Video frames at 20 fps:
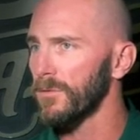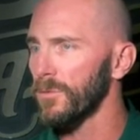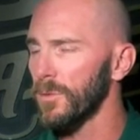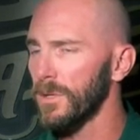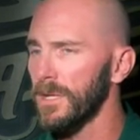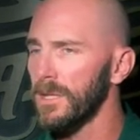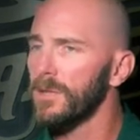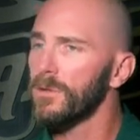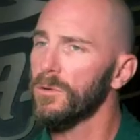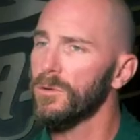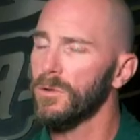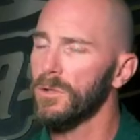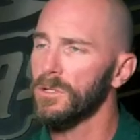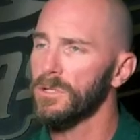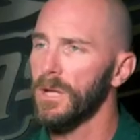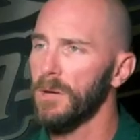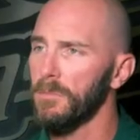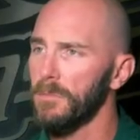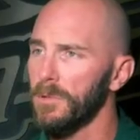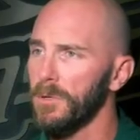So we need to do a good
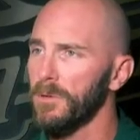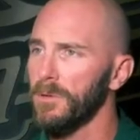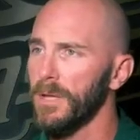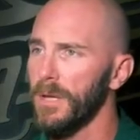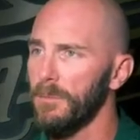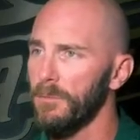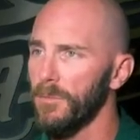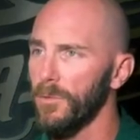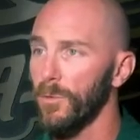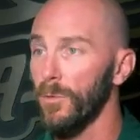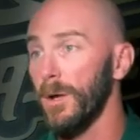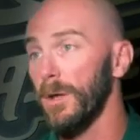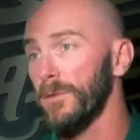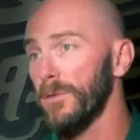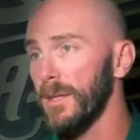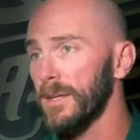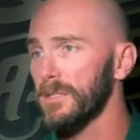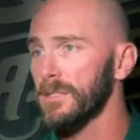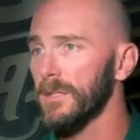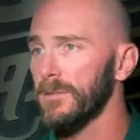job of building that throughout
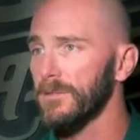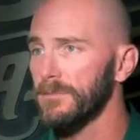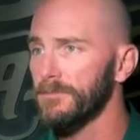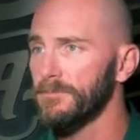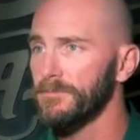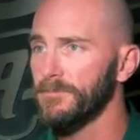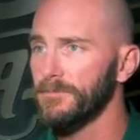Thanksgiving.